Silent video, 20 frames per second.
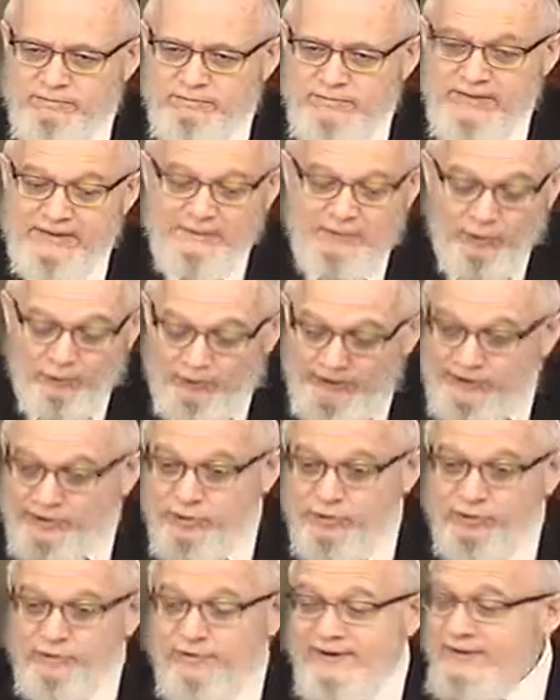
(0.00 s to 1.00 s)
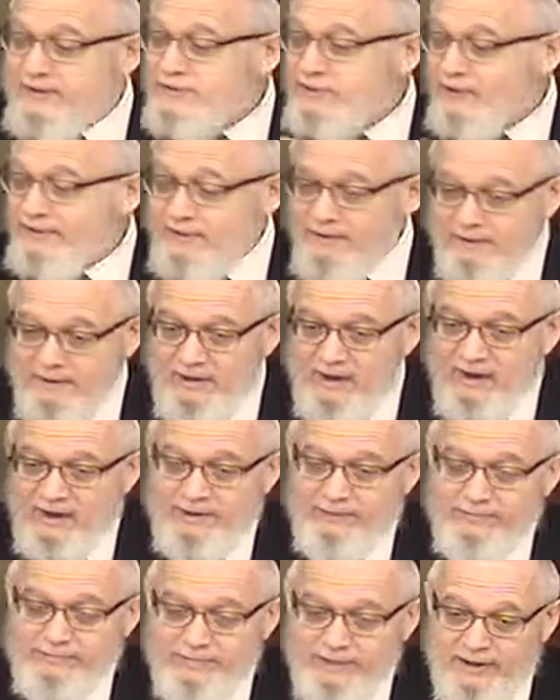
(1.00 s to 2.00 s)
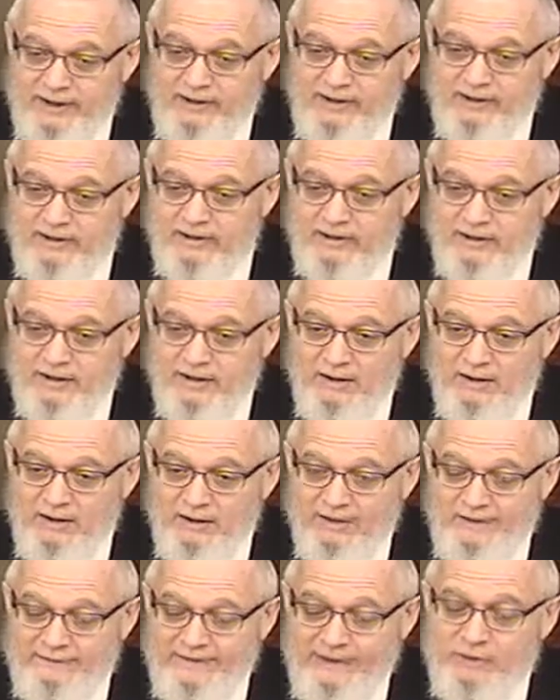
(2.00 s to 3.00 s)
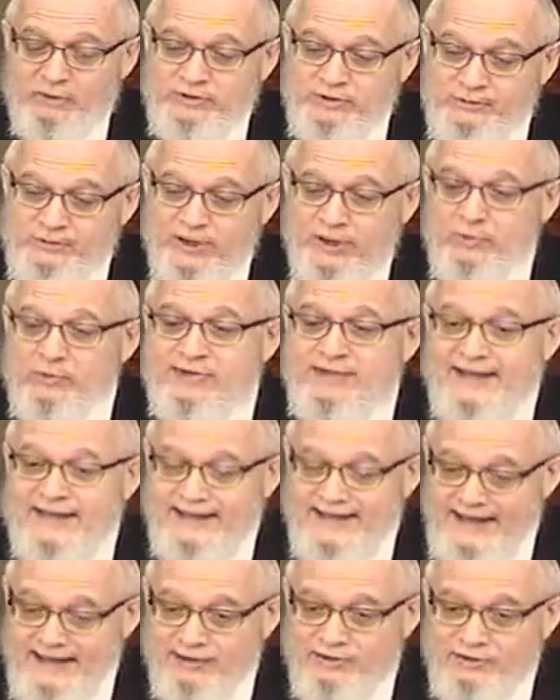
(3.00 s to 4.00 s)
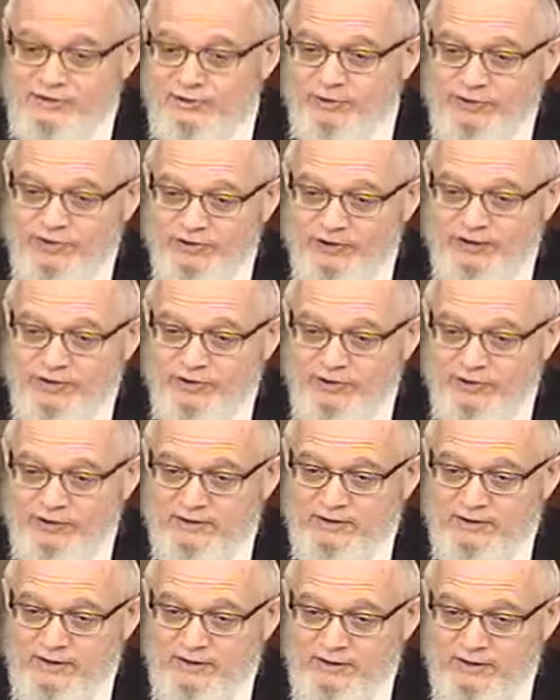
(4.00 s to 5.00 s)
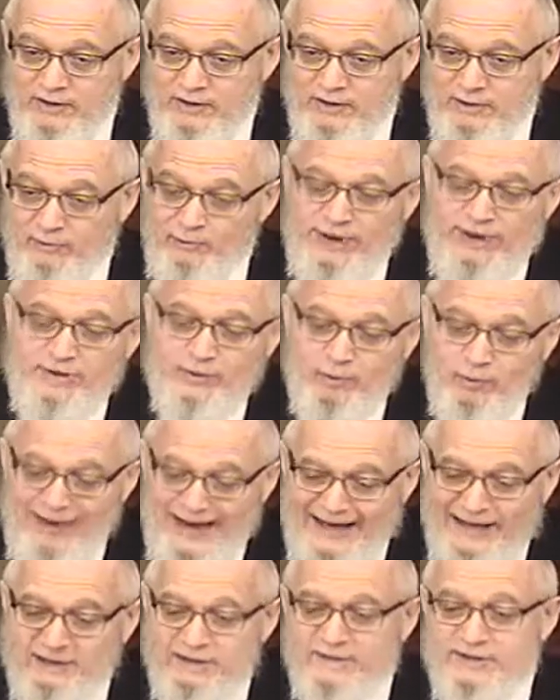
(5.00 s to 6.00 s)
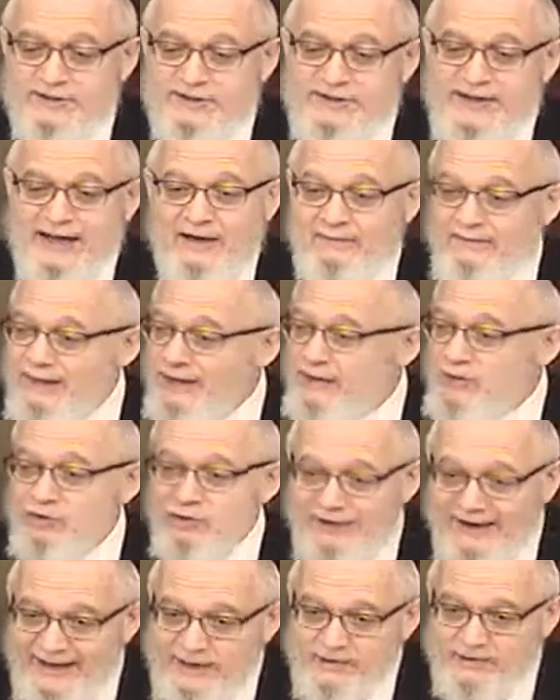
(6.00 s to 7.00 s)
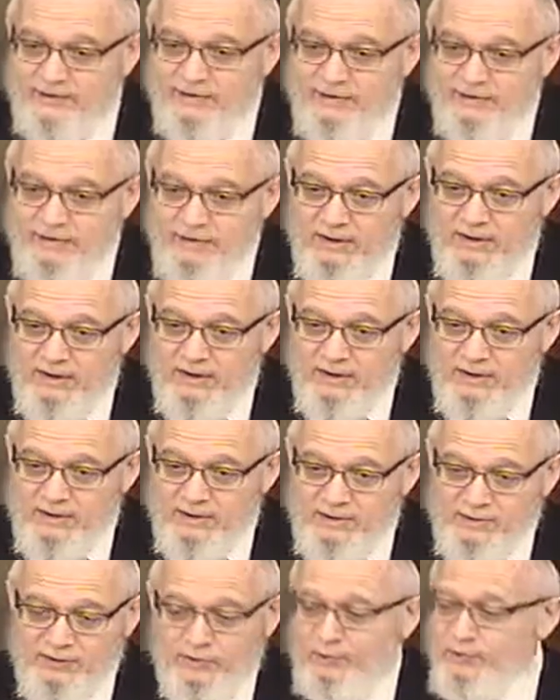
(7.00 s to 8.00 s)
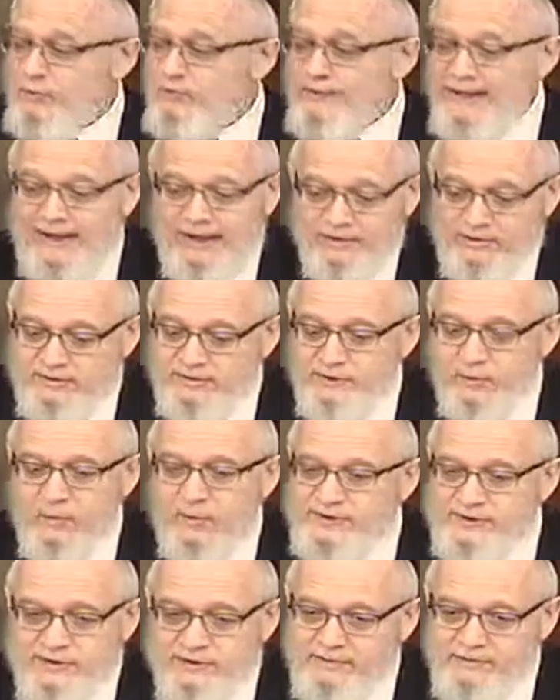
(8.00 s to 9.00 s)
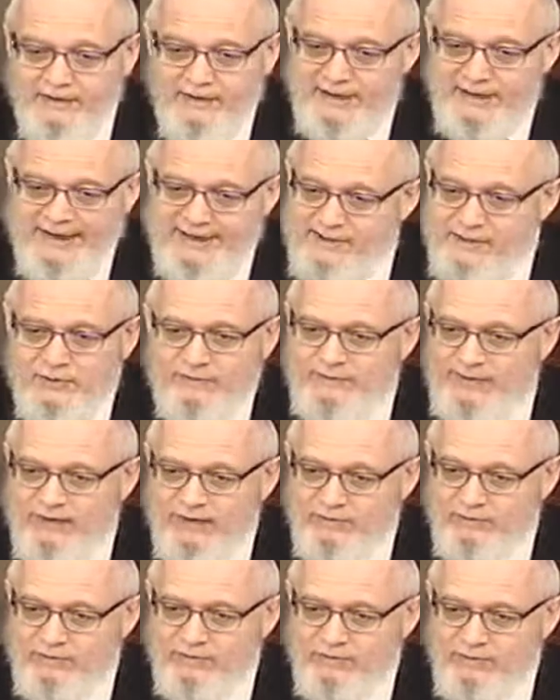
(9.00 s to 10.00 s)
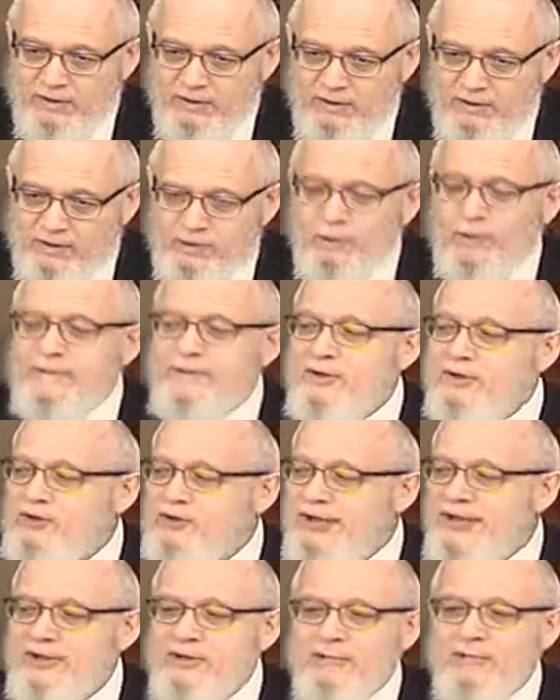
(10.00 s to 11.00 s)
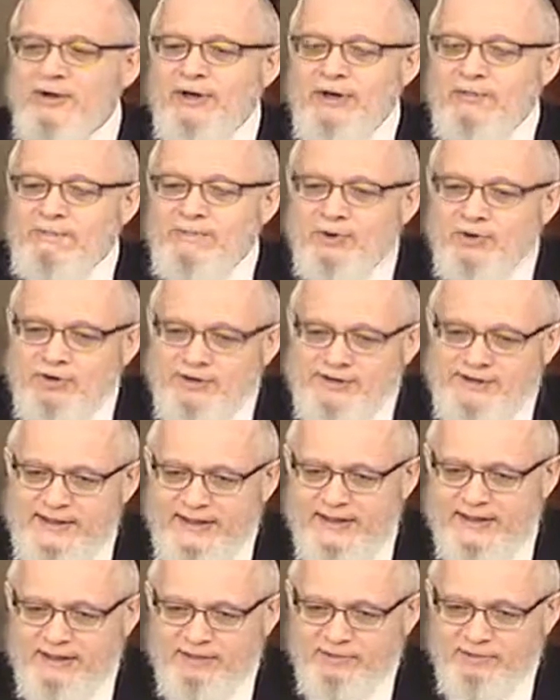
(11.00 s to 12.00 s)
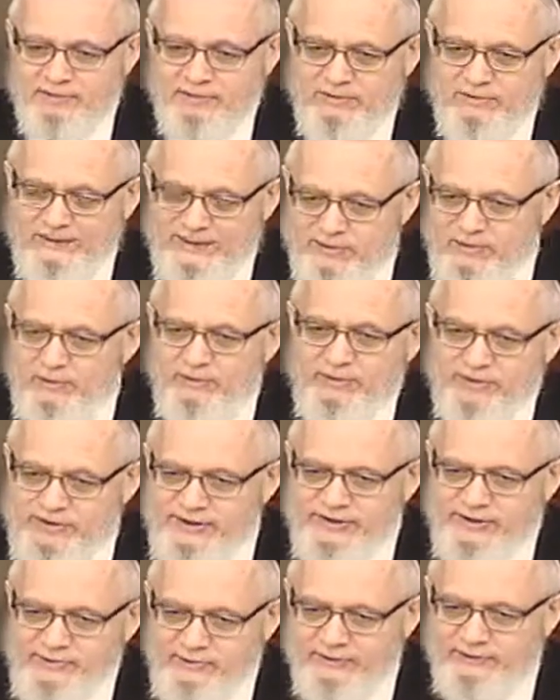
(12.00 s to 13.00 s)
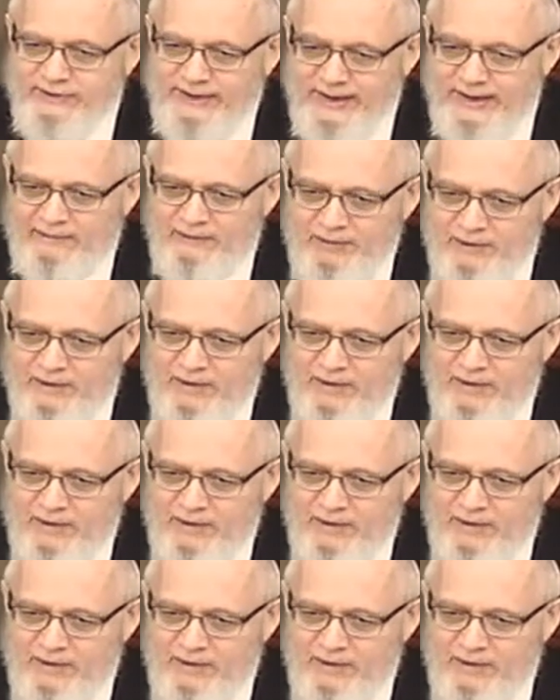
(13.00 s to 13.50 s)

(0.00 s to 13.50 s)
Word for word: If the original transfer for the money, because the money was taken out of circulation, retroactively is not a valid transfer, so we're back, so the money has no value. So what if you take the money and purchase an animal? That's the Marxism of Akama.